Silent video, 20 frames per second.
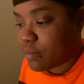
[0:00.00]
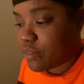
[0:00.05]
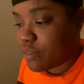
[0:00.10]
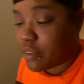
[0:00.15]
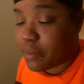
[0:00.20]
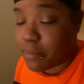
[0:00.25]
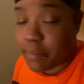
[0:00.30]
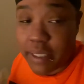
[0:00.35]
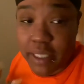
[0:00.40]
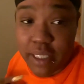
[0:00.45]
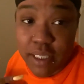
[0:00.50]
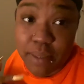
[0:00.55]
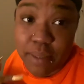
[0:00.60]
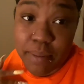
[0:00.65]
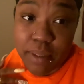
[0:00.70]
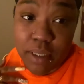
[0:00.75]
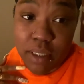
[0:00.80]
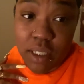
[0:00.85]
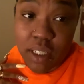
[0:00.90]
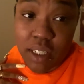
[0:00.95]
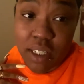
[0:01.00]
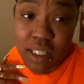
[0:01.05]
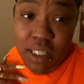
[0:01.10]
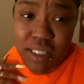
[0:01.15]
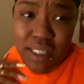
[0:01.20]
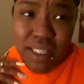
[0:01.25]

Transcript: for me, it's been a long day.